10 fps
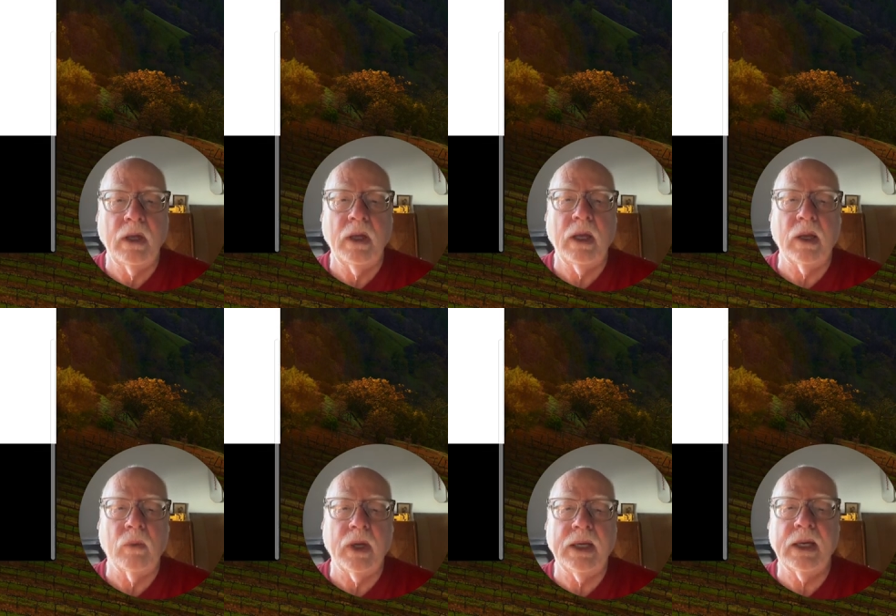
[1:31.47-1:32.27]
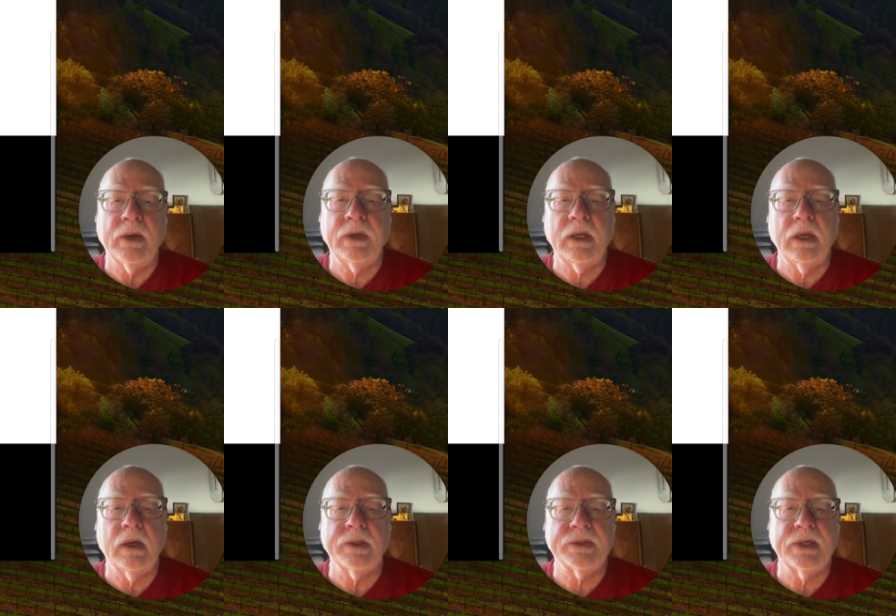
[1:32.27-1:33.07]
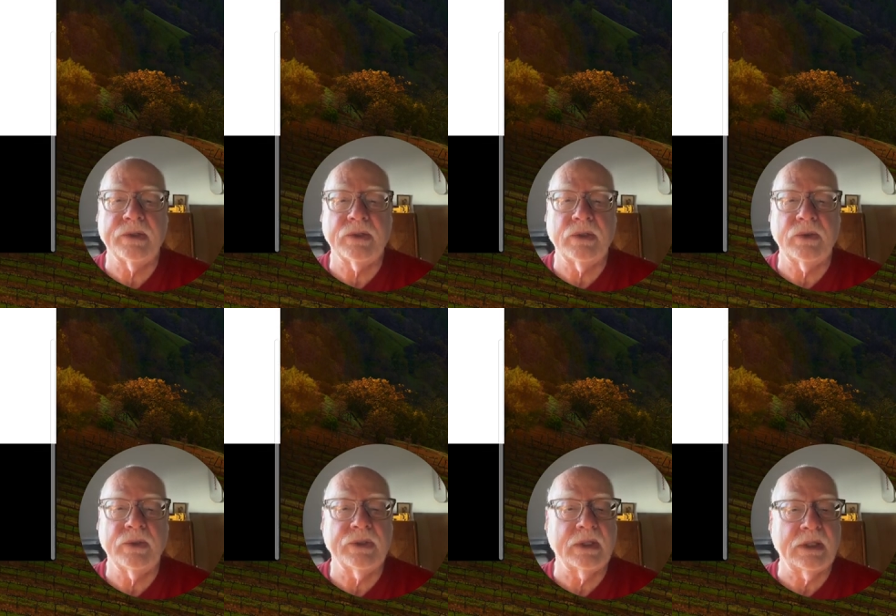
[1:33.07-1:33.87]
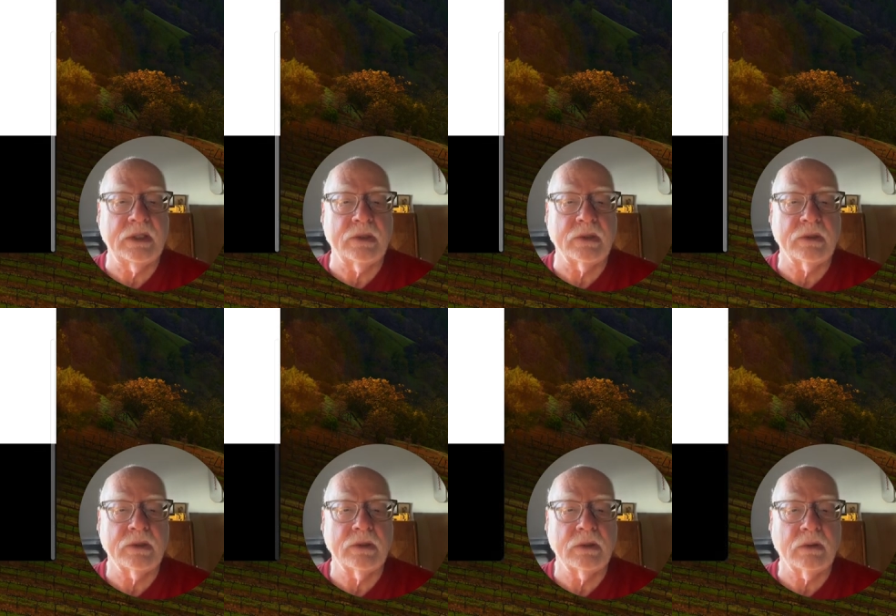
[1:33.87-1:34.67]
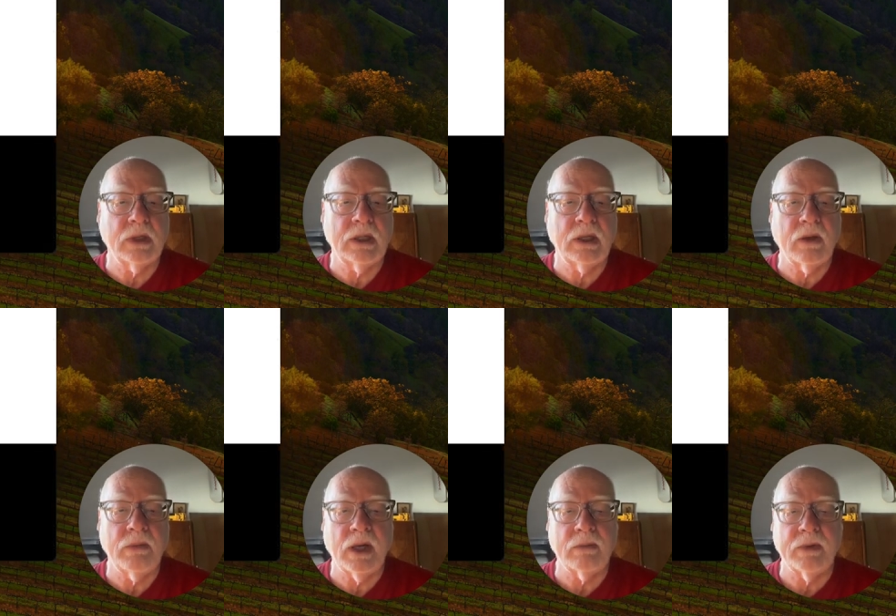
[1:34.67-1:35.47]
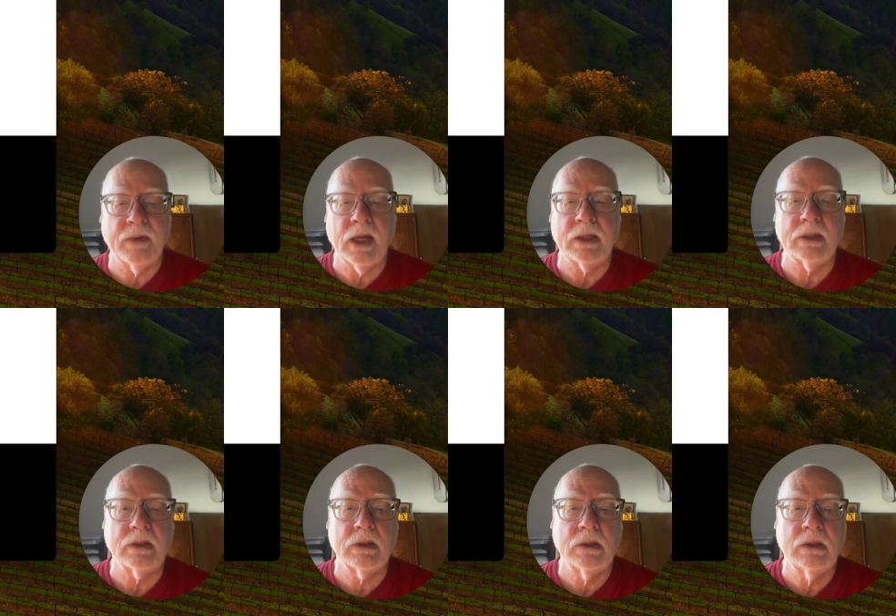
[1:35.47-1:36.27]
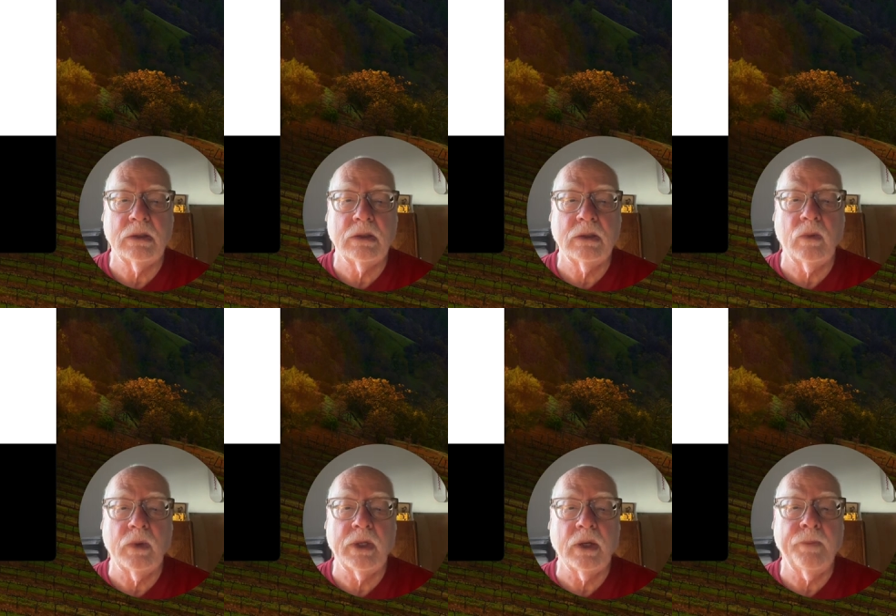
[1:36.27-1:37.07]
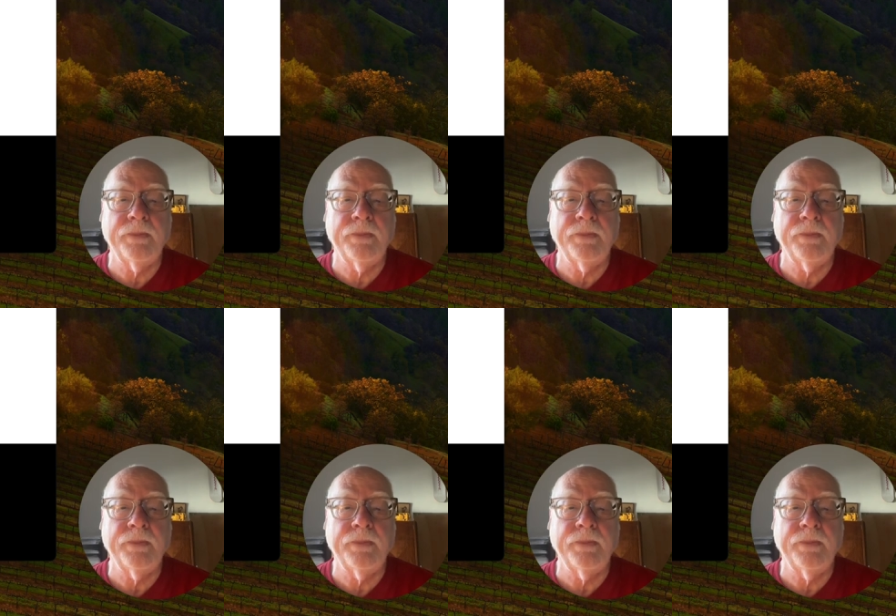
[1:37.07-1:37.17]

and way down here it says Students and Teachers. Okay, down at the bottom of that window,